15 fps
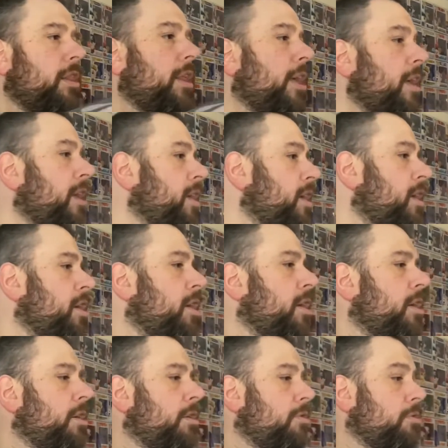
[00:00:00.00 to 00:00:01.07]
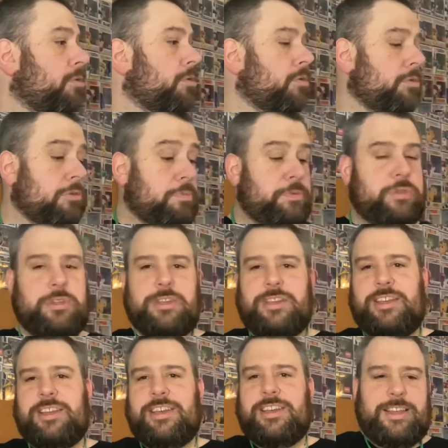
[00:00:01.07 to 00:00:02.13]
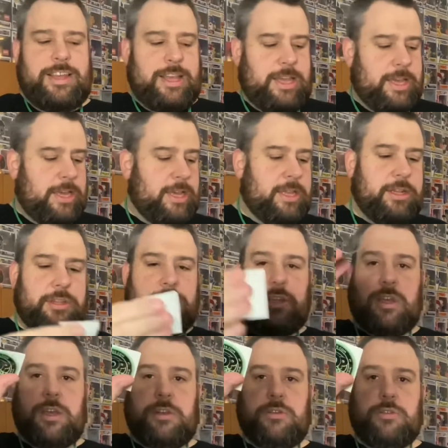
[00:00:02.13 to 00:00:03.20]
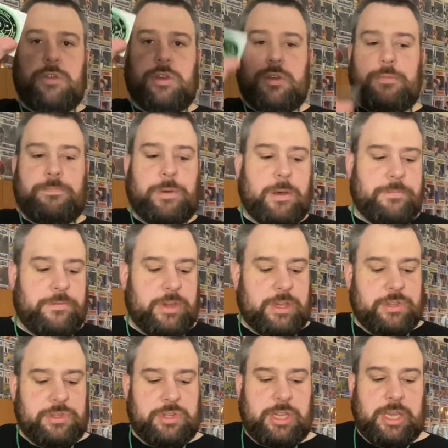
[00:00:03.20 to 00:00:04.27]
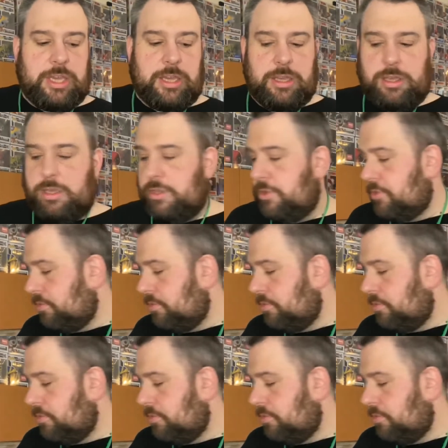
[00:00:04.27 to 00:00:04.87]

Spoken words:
there. Oops. And another PopFigures sticker as